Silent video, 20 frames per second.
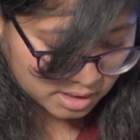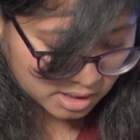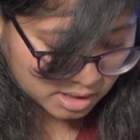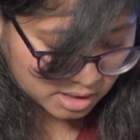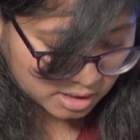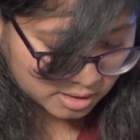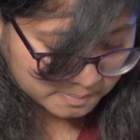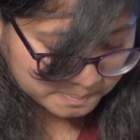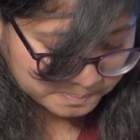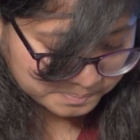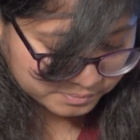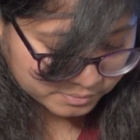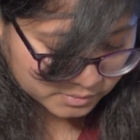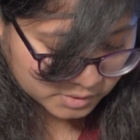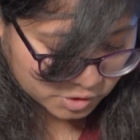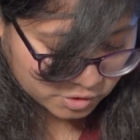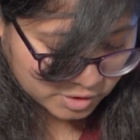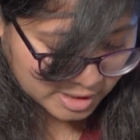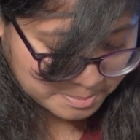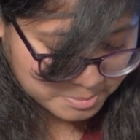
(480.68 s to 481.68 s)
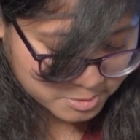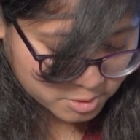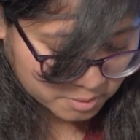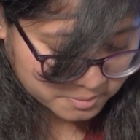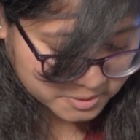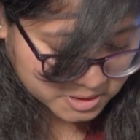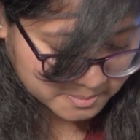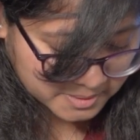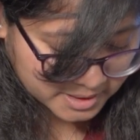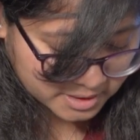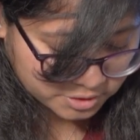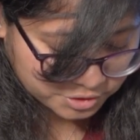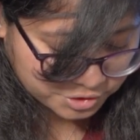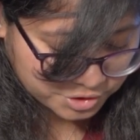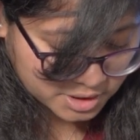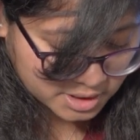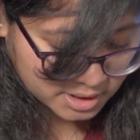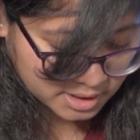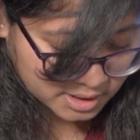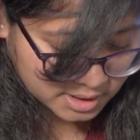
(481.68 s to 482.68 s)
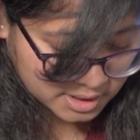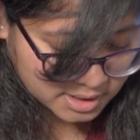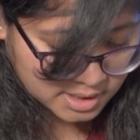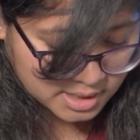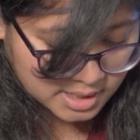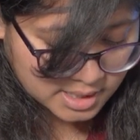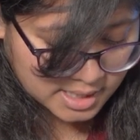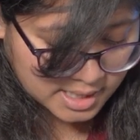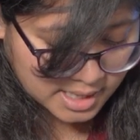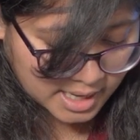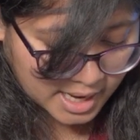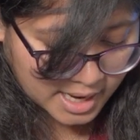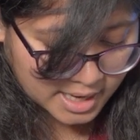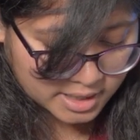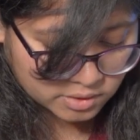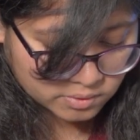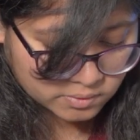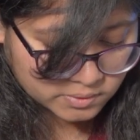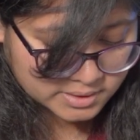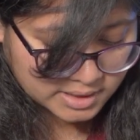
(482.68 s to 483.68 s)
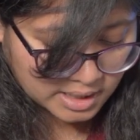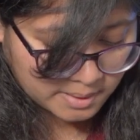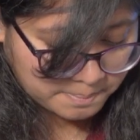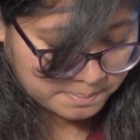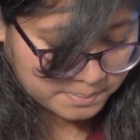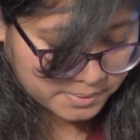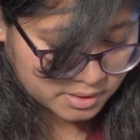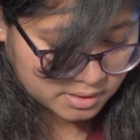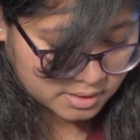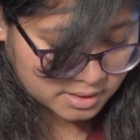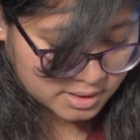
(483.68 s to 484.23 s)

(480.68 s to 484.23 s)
absorbs some energy and goes up